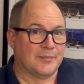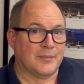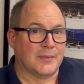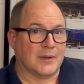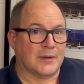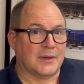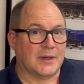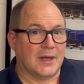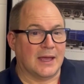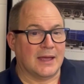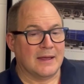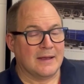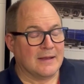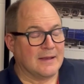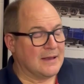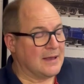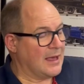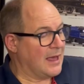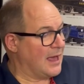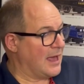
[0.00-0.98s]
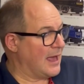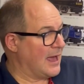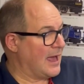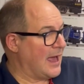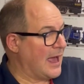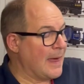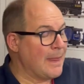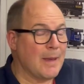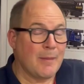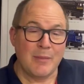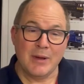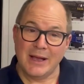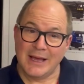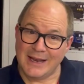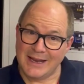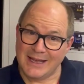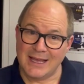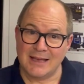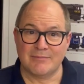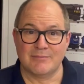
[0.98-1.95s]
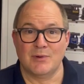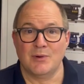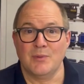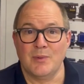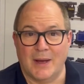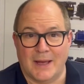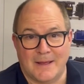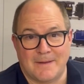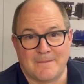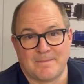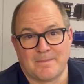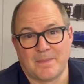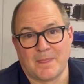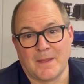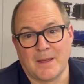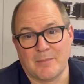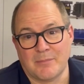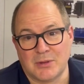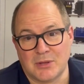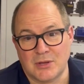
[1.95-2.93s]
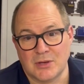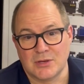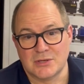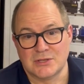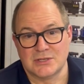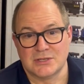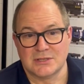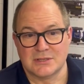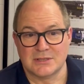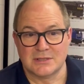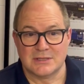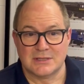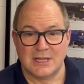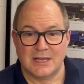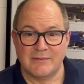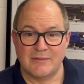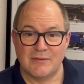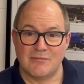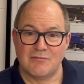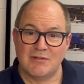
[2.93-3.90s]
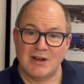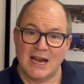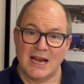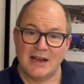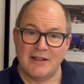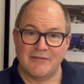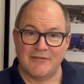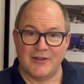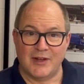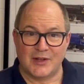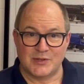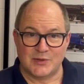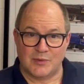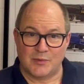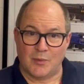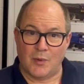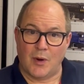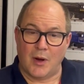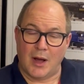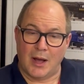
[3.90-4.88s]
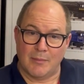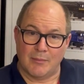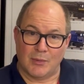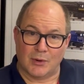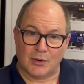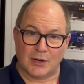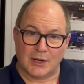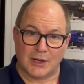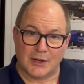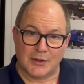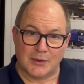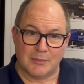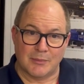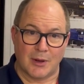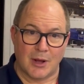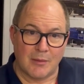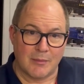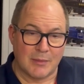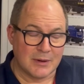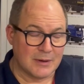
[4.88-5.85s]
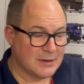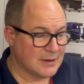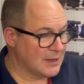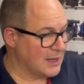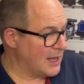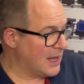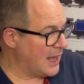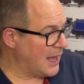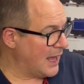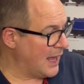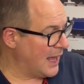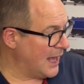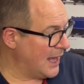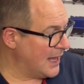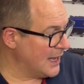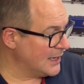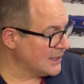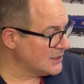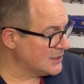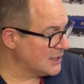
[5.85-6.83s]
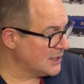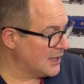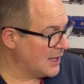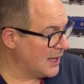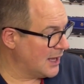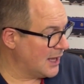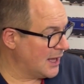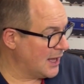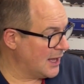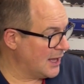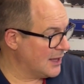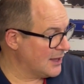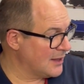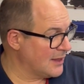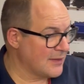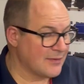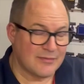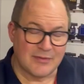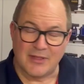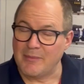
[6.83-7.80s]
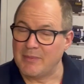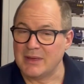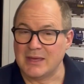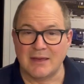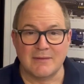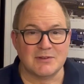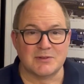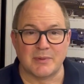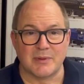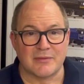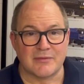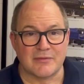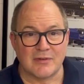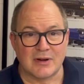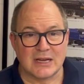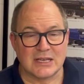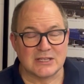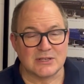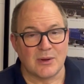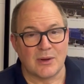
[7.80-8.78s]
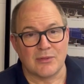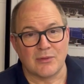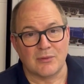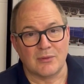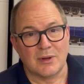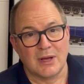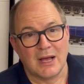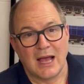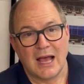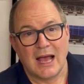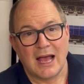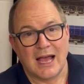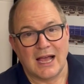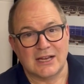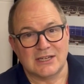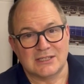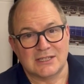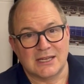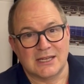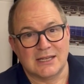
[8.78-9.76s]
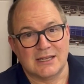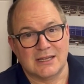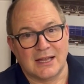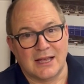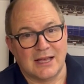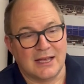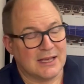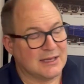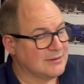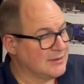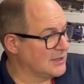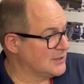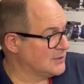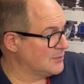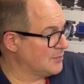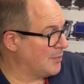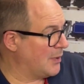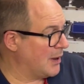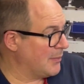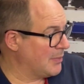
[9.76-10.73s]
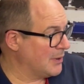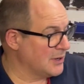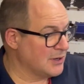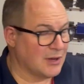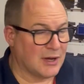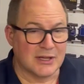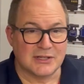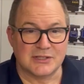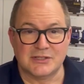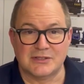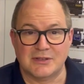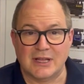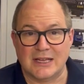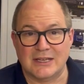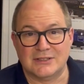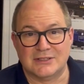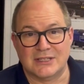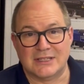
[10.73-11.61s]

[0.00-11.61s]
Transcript: okay? And then we're going to give them away because none of it really fits with what I'm modelling at the moment, and they've been given to me free. So I thought, actually, this might be a nice thing to